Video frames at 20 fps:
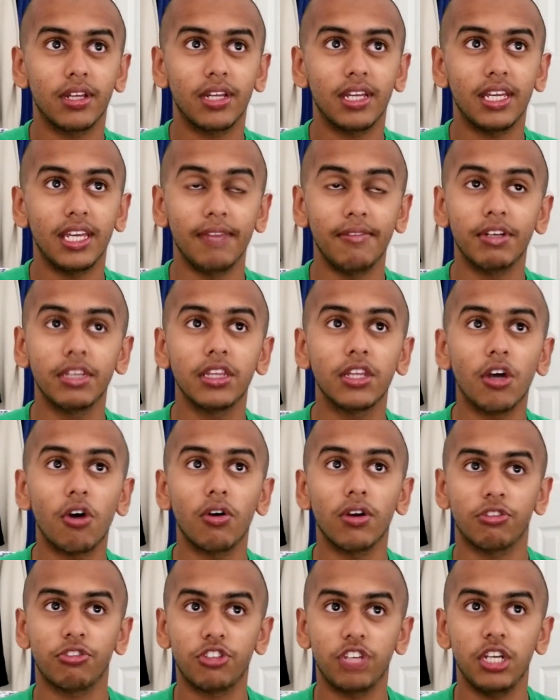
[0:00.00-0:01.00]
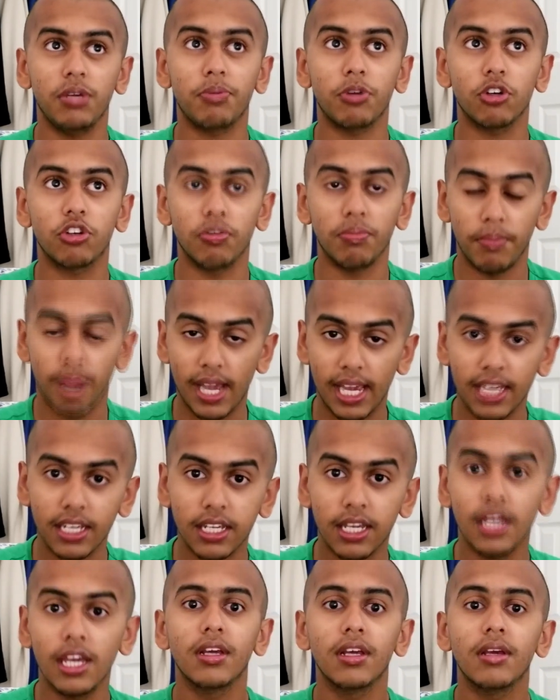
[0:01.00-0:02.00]
even though it's cheaper to make,
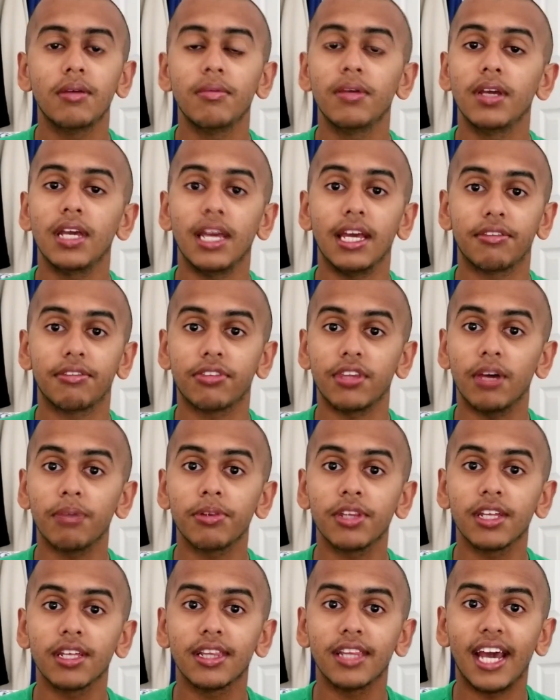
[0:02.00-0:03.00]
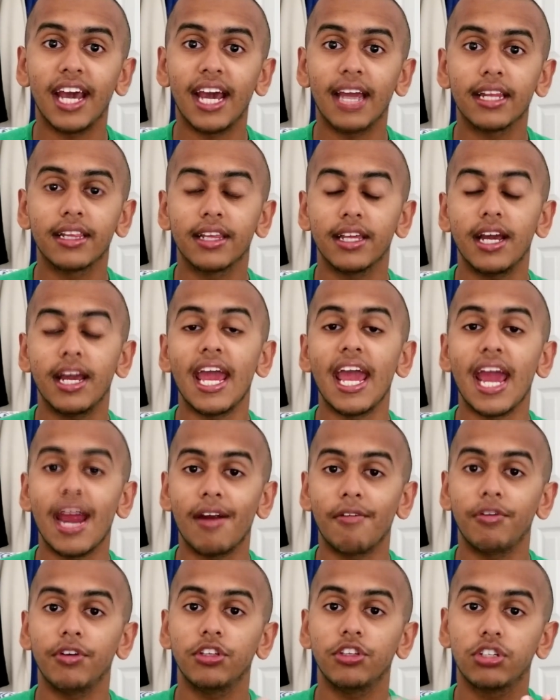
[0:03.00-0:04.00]
it's something that the
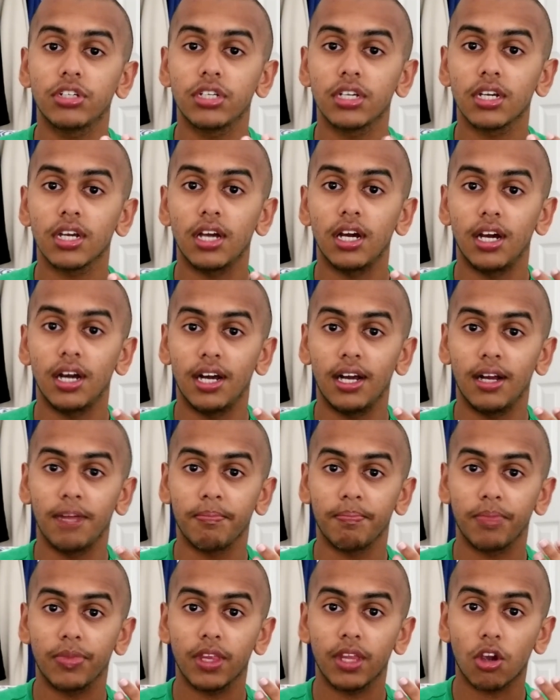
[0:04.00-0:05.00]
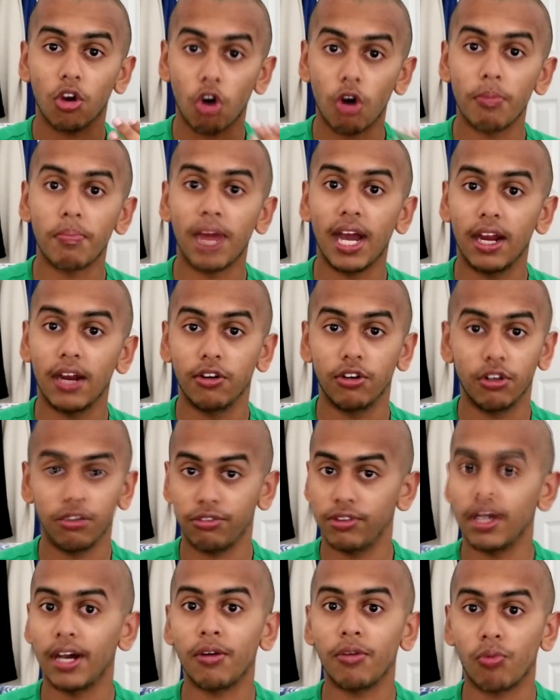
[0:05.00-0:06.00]
average car buyer does
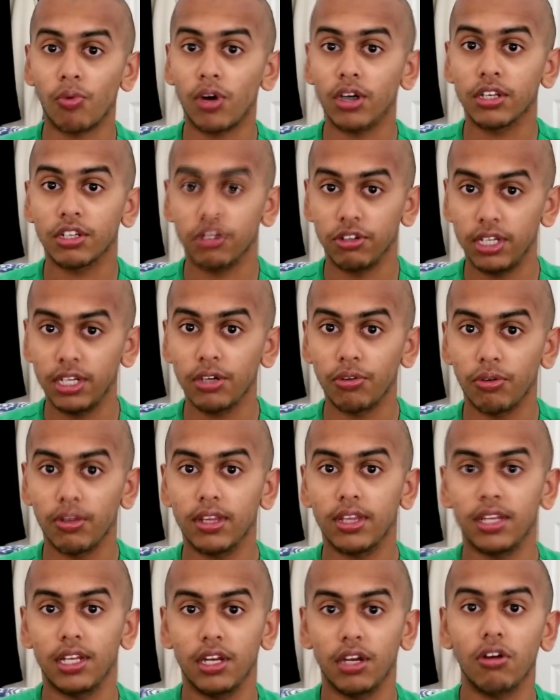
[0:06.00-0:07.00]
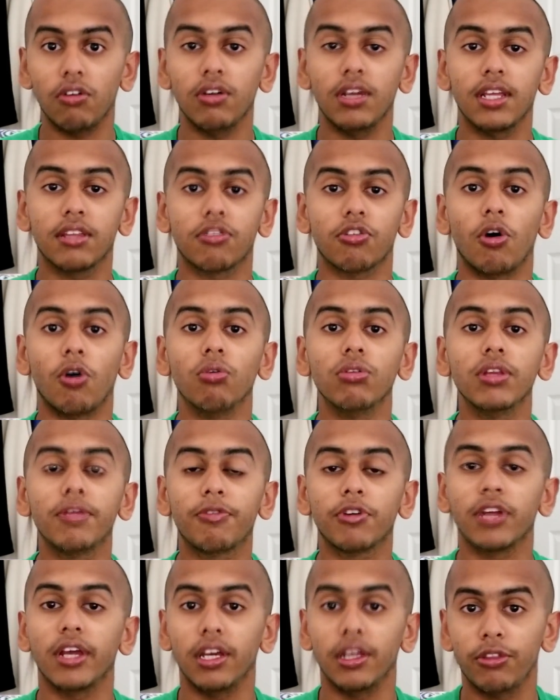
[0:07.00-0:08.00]
not want to deal with. It's only for
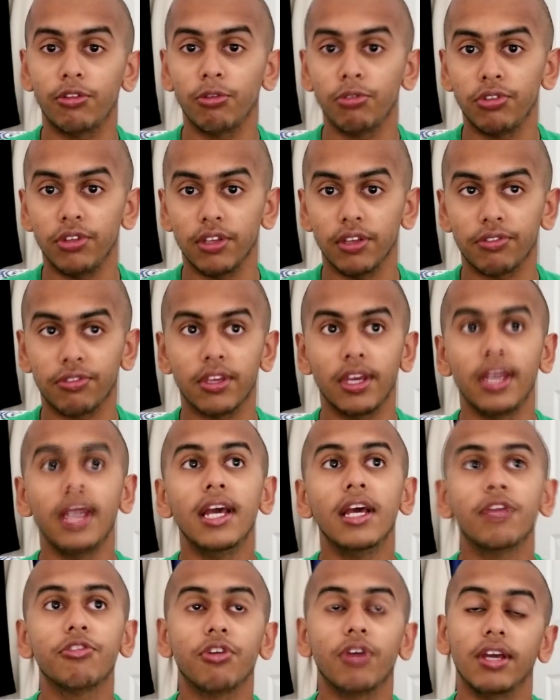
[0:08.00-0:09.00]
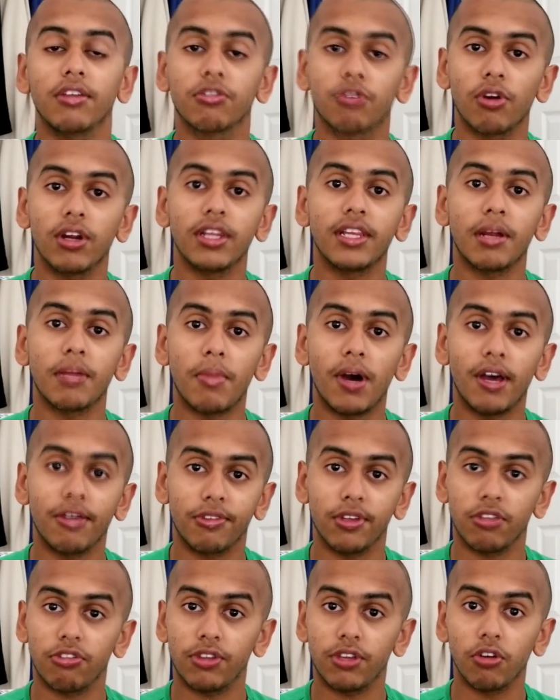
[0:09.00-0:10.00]
the enthusiast. So it's great that Mazda
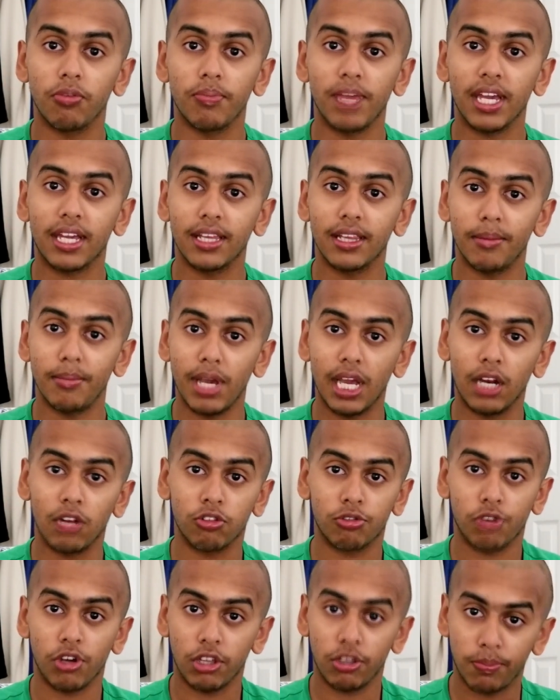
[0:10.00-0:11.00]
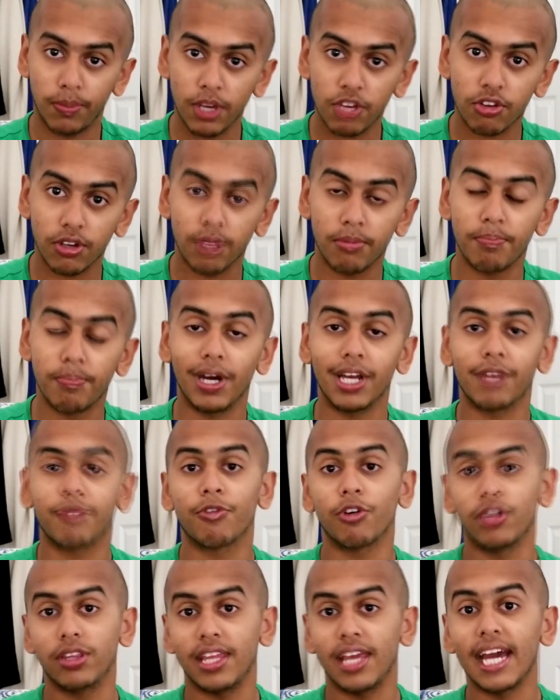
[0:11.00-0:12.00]
is still making the manual transmission, but for
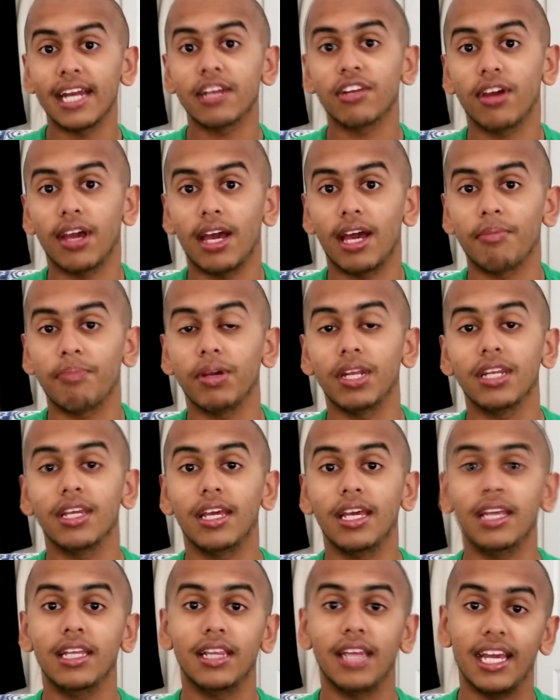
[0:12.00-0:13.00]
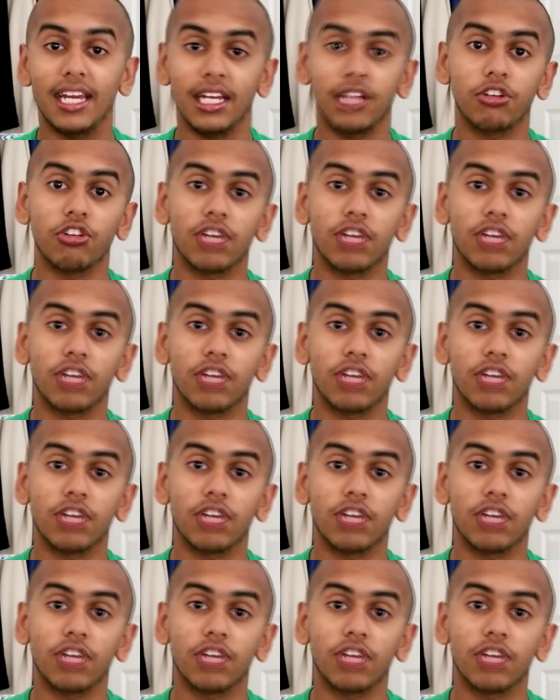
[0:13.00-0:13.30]
that to happen, they need to